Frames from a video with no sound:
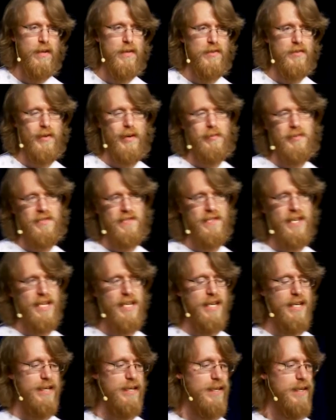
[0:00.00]
So I would
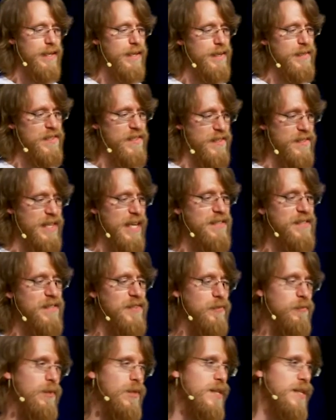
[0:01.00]
say success
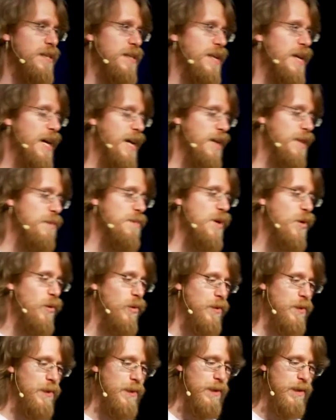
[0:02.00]
is really in the eye of the
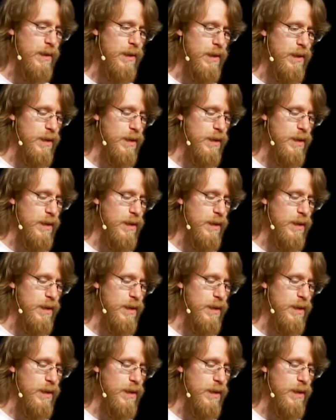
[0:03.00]
beholder.